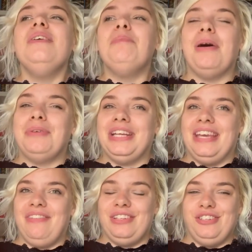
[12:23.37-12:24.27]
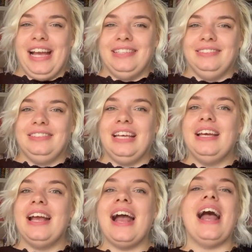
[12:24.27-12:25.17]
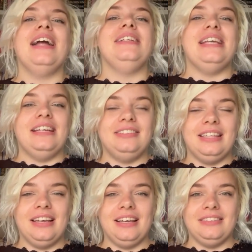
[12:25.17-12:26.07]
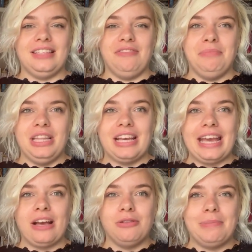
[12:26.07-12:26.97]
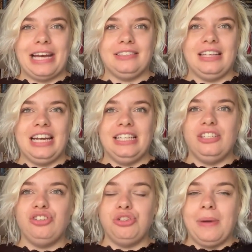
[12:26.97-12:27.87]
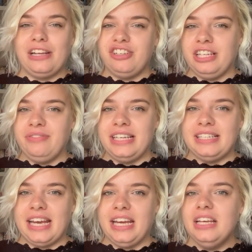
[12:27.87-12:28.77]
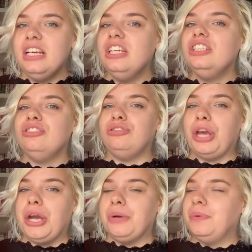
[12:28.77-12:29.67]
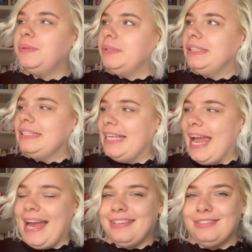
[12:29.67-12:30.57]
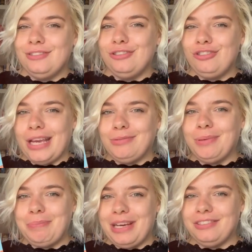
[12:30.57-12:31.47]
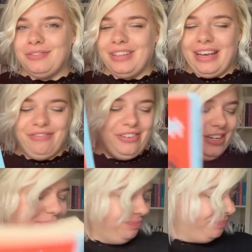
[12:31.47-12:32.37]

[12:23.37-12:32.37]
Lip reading: But I'm going to give it a chance. And this is giving me the kick up the backside to actually read it. So, yeah. James by Percival Everett.